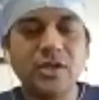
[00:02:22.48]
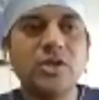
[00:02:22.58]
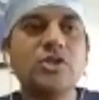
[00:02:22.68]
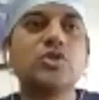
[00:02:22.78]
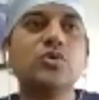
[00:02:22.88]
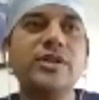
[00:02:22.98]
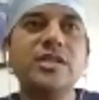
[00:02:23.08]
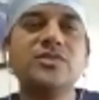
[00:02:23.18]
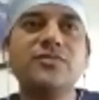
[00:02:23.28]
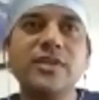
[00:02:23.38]
So it
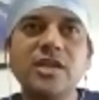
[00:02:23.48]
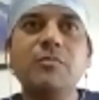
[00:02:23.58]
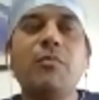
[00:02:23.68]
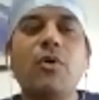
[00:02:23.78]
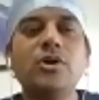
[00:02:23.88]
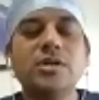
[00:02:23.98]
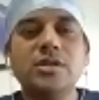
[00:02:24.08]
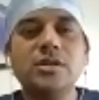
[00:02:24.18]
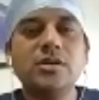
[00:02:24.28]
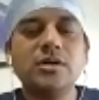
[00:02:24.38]
is very important